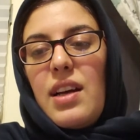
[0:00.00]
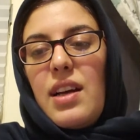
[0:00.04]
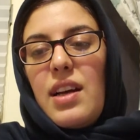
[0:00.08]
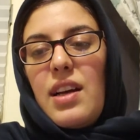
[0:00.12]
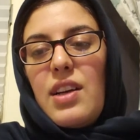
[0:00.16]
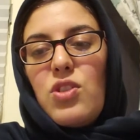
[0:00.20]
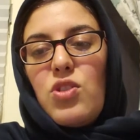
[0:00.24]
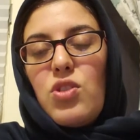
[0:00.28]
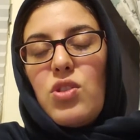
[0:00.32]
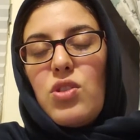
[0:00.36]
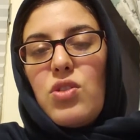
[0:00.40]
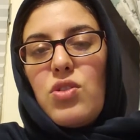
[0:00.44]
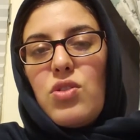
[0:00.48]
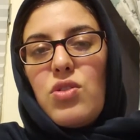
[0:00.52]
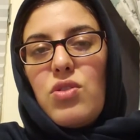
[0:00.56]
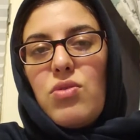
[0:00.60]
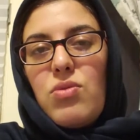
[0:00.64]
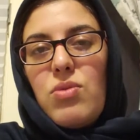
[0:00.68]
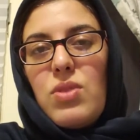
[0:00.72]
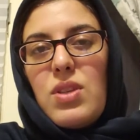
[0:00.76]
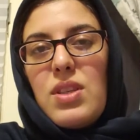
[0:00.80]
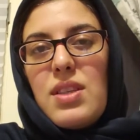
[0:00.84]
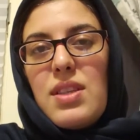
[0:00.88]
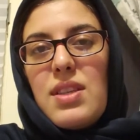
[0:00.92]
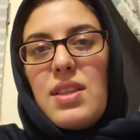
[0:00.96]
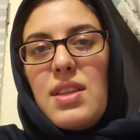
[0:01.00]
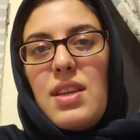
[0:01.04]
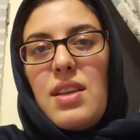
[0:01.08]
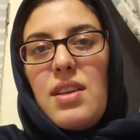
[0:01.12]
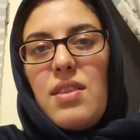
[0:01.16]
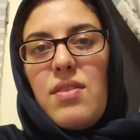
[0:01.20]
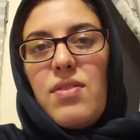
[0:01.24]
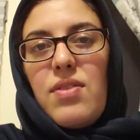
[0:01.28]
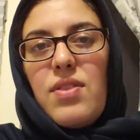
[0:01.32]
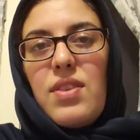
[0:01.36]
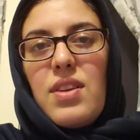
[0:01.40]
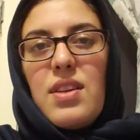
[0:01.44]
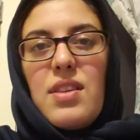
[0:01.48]
and just to
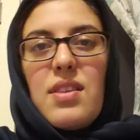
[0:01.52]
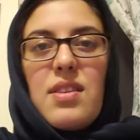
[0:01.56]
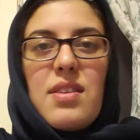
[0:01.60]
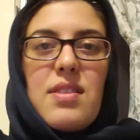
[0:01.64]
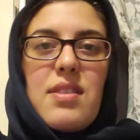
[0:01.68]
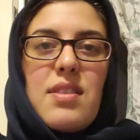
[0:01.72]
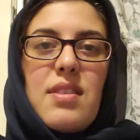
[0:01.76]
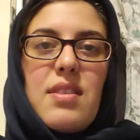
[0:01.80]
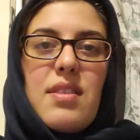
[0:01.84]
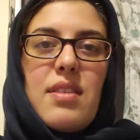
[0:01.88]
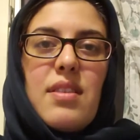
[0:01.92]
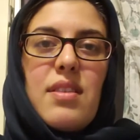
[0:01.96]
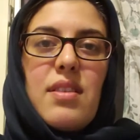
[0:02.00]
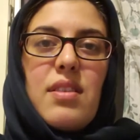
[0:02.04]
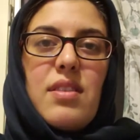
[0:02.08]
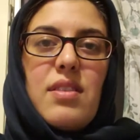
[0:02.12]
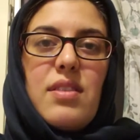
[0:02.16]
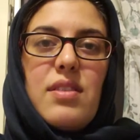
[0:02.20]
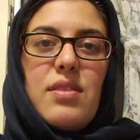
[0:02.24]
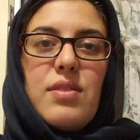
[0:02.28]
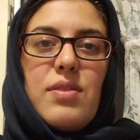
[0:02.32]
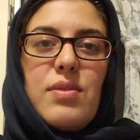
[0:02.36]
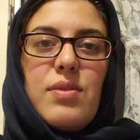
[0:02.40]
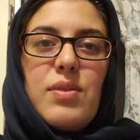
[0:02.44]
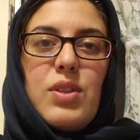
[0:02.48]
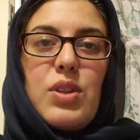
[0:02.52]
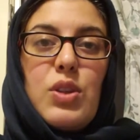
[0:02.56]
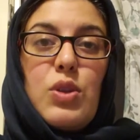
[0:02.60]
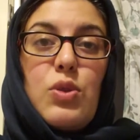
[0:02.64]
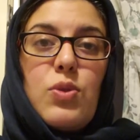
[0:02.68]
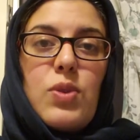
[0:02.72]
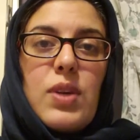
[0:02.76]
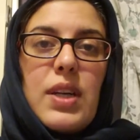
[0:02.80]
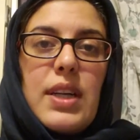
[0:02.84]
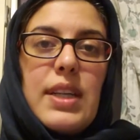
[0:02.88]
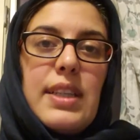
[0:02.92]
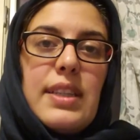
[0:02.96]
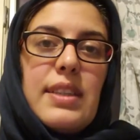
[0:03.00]
receive his
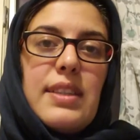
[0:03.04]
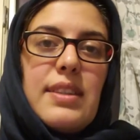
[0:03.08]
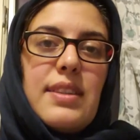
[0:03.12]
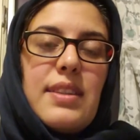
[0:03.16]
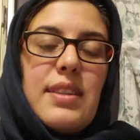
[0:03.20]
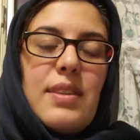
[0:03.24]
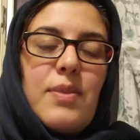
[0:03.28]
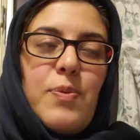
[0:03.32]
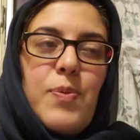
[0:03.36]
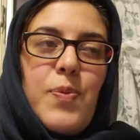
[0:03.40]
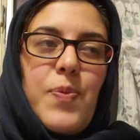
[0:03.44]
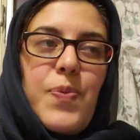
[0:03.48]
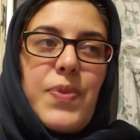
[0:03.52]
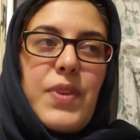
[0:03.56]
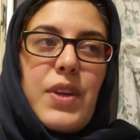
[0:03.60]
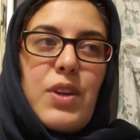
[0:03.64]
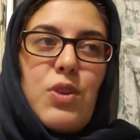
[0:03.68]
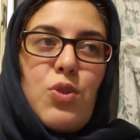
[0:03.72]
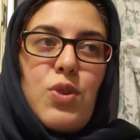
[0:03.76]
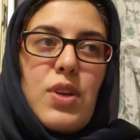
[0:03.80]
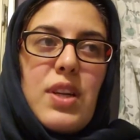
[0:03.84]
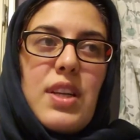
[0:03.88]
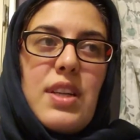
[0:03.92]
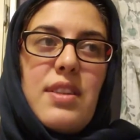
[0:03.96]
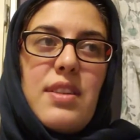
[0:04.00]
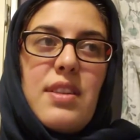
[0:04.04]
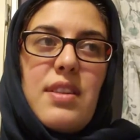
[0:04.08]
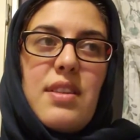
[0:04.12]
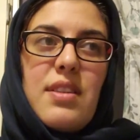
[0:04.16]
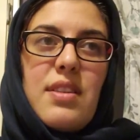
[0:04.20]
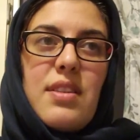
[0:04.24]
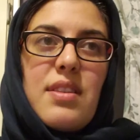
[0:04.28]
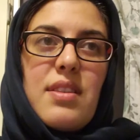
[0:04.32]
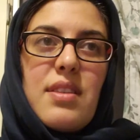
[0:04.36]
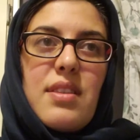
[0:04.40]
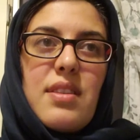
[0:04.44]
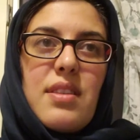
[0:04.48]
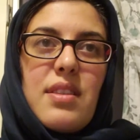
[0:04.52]
grace. Grace
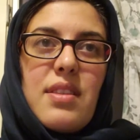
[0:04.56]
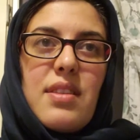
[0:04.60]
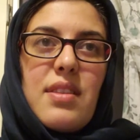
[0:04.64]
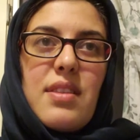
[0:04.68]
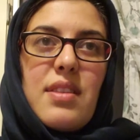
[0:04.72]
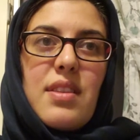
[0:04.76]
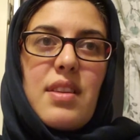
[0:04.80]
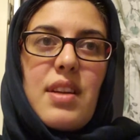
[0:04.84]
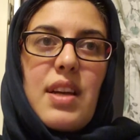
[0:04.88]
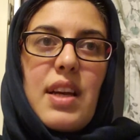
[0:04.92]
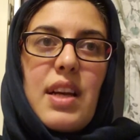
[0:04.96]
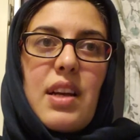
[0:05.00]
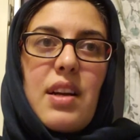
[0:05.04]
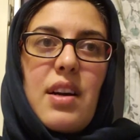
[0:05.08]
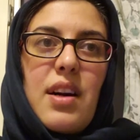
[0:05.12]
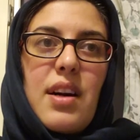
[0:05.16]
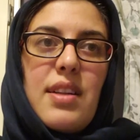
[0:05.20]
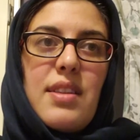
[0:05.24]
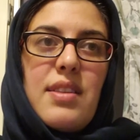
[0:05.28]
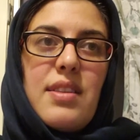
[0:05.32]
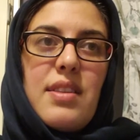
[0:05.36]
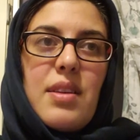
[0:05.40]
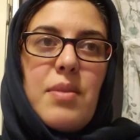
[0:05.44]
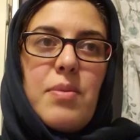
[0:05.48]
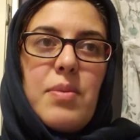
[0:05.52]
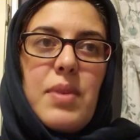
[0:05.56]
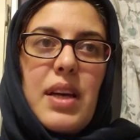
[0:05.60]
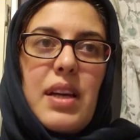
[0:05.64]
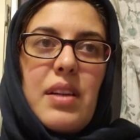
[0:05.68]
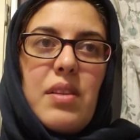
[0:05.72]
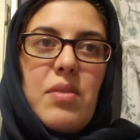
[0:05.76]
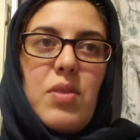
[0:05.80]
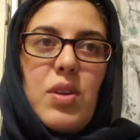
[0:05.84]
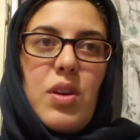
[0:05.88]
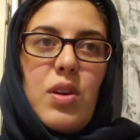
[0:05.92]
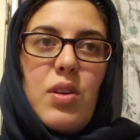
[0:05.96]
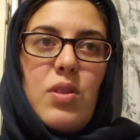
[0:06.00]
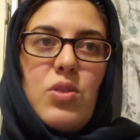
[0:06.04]
is a concept
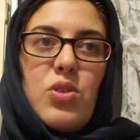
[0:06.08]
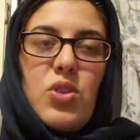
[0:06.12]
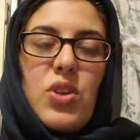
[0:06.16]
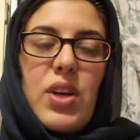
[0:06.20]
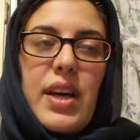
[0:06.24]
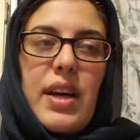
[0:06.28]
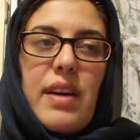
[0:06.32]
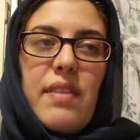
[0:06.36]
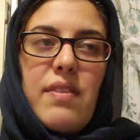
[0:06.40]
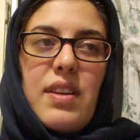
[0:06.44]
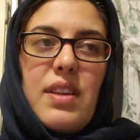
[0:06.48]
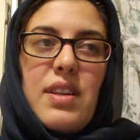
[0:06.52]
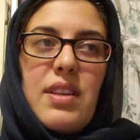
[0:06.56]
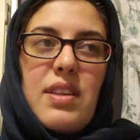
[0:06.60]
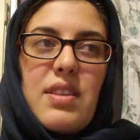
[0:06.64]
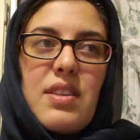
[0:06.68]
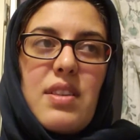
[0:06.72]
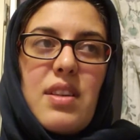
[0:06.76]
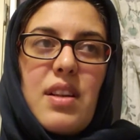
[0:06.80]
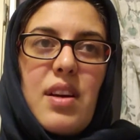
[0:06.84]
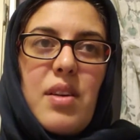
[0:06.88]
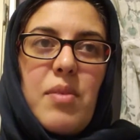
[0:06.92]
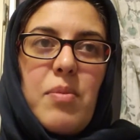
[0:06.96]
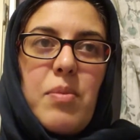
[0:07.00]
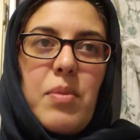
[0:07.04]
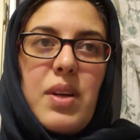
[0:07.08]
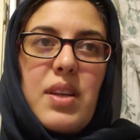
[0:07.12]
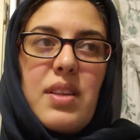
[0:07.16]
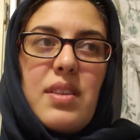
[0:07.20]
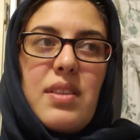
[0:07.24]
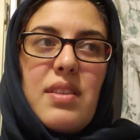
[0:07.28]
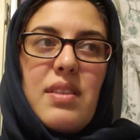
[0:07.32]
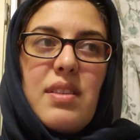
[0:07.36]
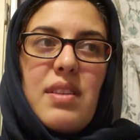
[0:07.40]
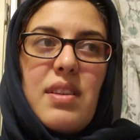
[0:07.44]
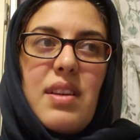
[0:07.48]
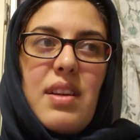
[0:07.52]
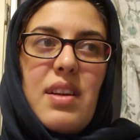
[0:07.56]
that we also have in Islam,
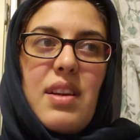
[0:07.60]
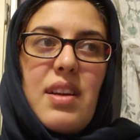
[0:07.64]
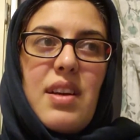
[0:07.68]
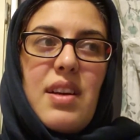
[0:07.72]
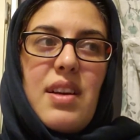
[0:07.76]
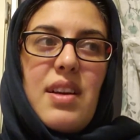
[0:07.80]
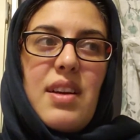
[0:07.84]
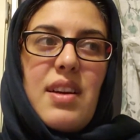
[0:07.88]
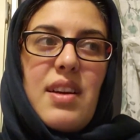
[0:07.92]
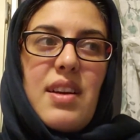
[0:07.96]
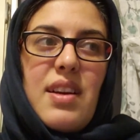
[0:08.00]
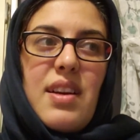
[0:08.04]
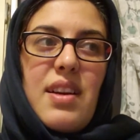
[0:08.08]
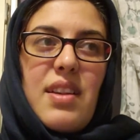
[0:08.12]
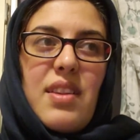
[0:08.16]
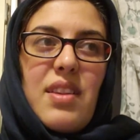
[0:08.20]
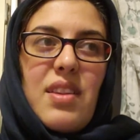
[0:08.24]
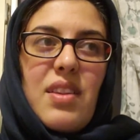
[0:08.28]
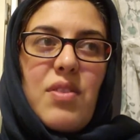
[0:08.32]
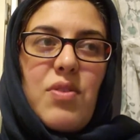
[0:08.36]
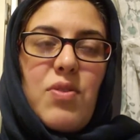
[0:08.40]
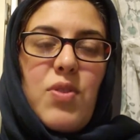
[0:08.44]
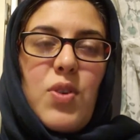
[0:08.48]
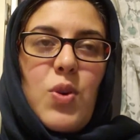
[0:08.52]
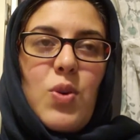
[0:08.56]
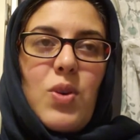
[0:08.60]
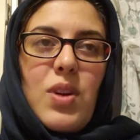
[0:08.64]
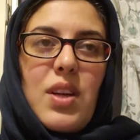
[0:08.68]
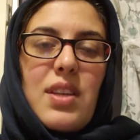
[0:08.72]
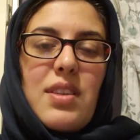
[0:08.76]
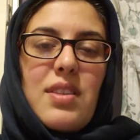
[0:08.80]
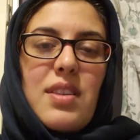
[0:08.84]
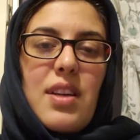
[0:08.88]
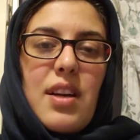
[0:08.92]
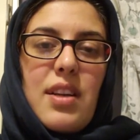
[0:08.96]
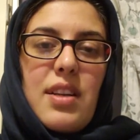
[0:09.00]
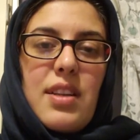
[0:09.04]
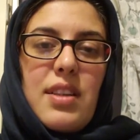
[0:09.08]
but the
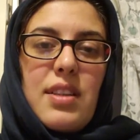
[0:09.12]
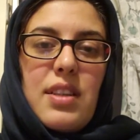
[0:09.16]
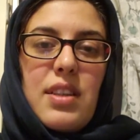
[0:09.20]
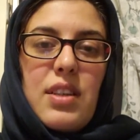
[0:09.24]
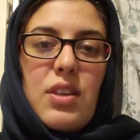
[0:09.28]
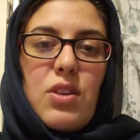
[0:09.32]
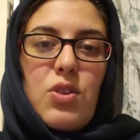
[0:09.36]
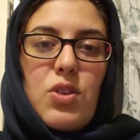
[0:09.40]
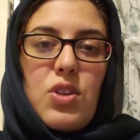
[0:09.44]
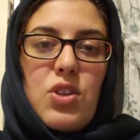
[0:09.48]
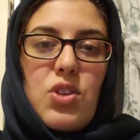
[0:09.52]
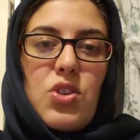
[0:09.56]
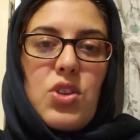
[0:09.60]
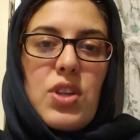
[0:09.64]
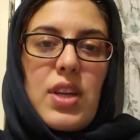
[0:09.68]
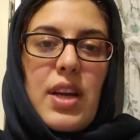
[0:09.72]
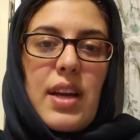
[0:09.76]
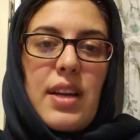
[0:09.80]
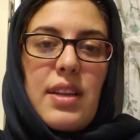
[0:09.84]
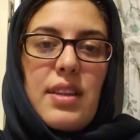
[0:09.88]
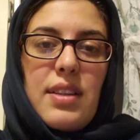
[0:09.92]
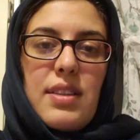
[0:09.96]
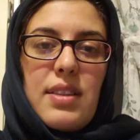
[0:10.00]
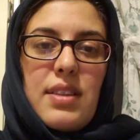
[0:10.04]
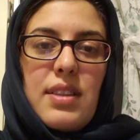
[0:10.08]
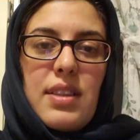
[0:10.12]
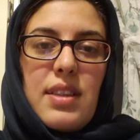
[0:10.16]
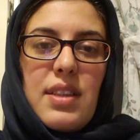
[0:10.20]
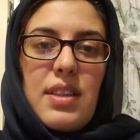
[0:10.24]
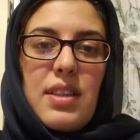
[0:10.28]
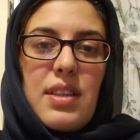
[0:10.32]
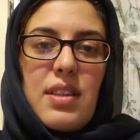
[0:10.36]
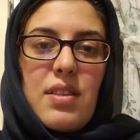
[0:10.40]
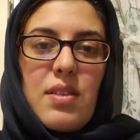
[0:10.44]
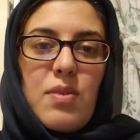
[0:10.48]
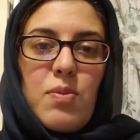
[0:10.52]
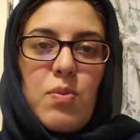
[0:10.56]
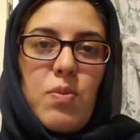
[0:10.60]
focus on it in Christianity
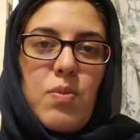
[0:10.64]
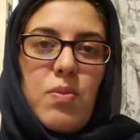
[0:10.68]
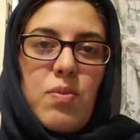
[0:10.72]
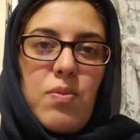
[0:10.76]
is